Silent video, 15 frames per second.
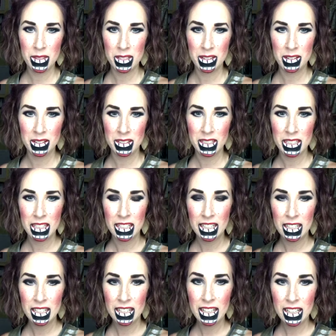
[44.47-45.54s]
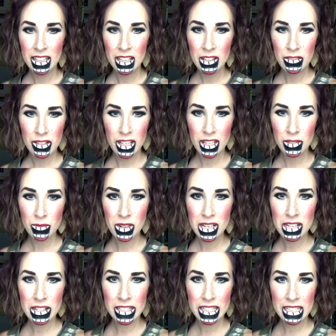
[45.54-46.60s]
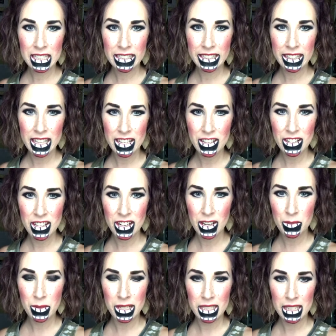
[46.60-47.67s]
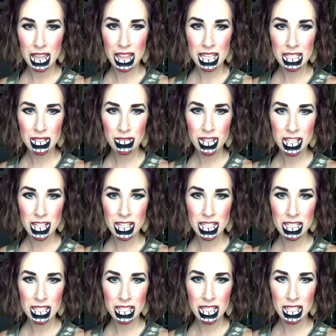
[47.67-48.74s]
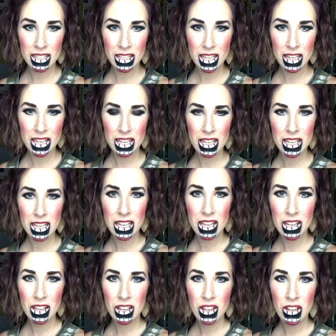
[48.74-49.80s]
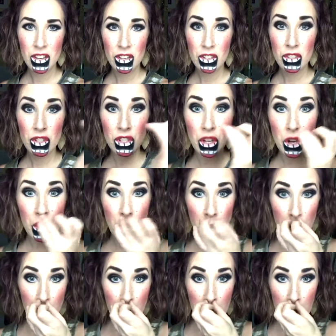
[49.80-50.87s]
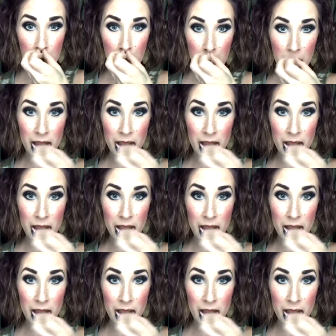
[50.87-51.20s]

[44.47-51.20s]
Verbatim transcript: So if you guys want to go ahead and click that share button, this way you guys can like show your...